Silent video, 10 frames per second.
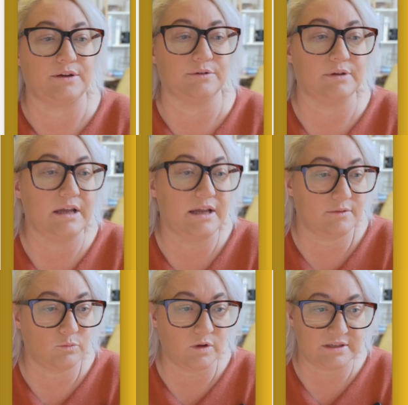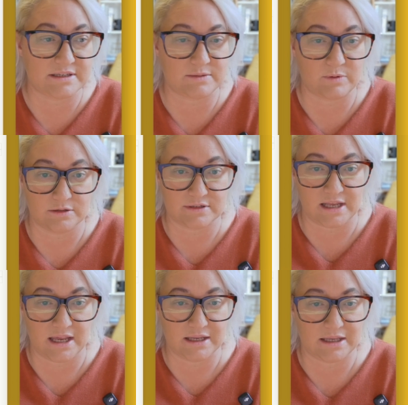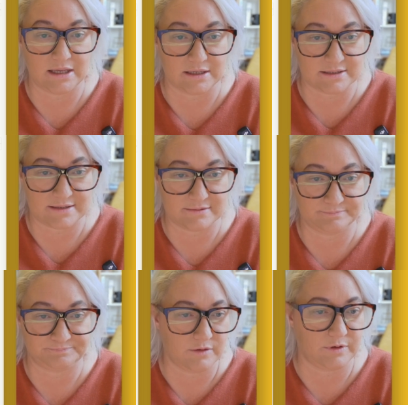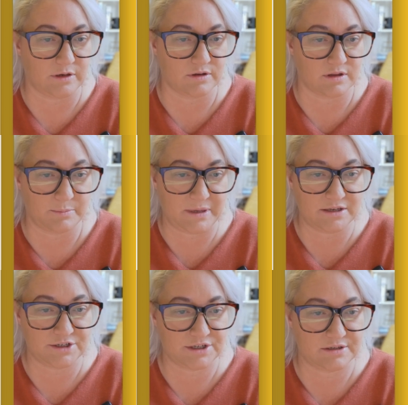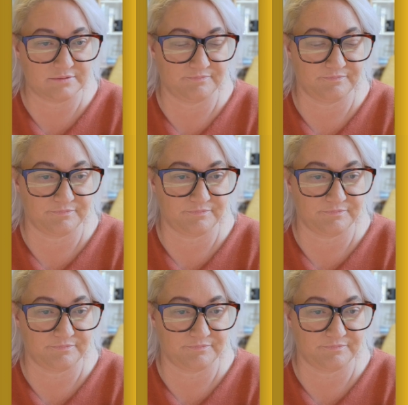So what this one looks like is, if we go to the pitch,